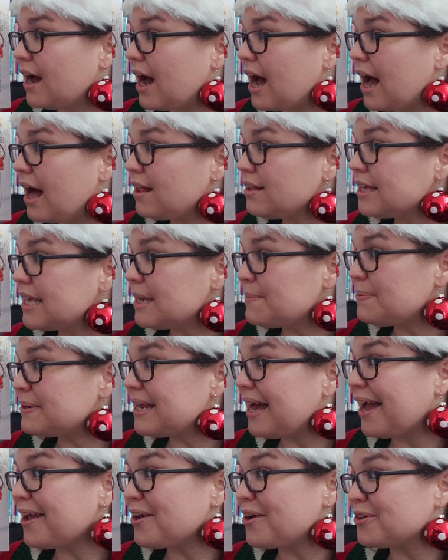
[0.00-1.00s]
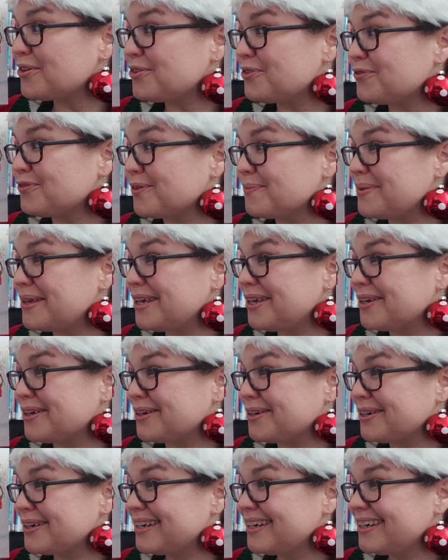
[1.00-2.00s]
I'll keep an eye on you from
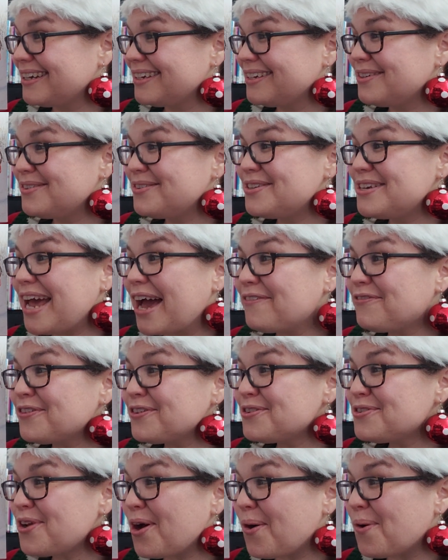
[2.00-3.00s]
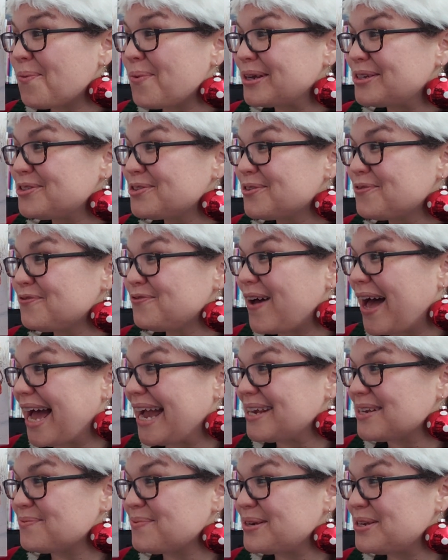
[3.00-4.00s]
here. You never know what you'll
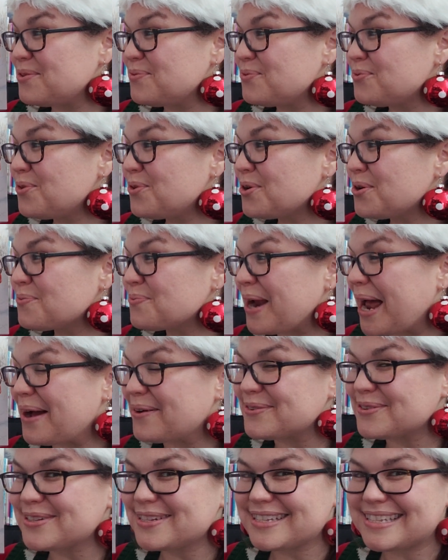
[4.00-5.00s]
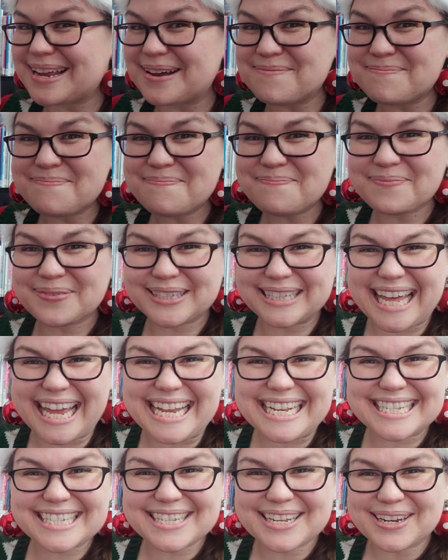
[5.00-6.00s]
find when you look around
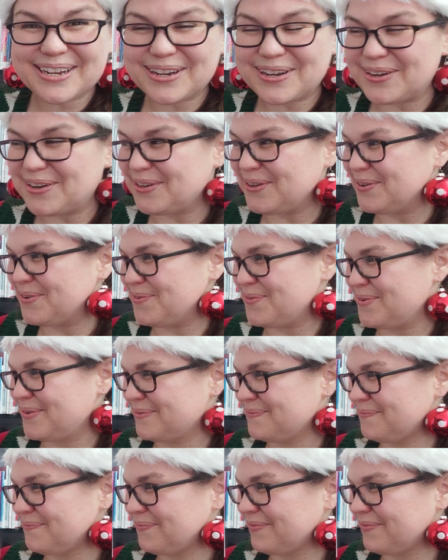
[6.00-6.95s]
someplace new.